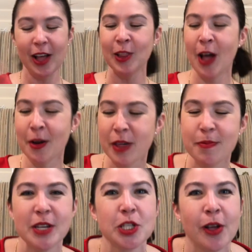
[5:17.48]
Along with
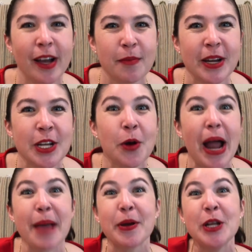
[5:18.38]
Mishloach Manot,
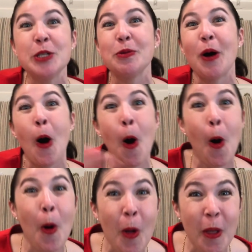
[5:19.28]
I'm gonna do a
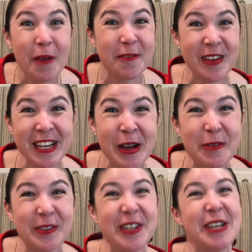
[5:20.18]
whole
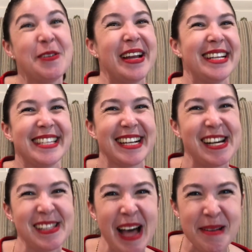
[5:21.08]
video for you, and it's a
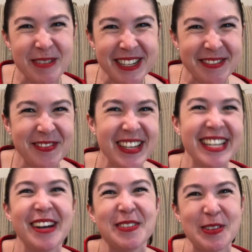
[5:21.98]
collaborative
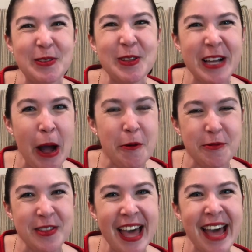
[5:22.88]
video, so look out
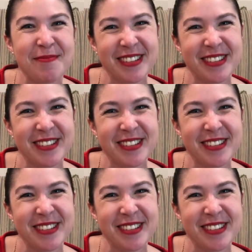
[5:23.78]
for that.